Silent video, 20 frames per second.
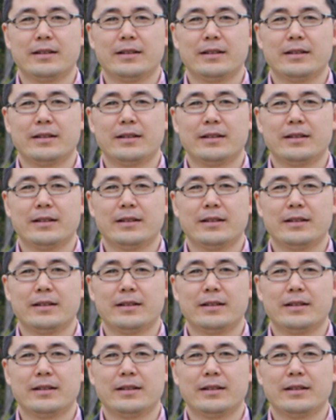
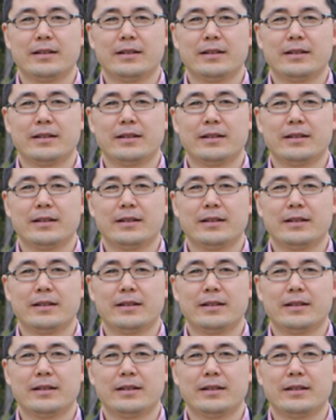
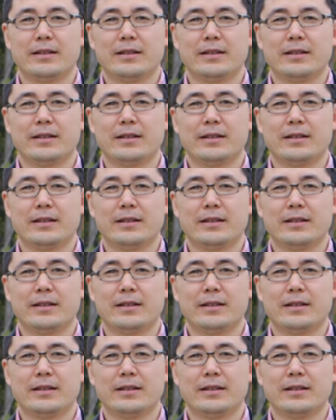
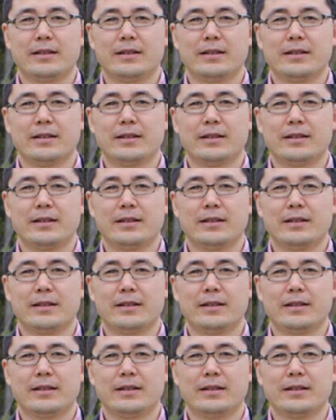[no speech]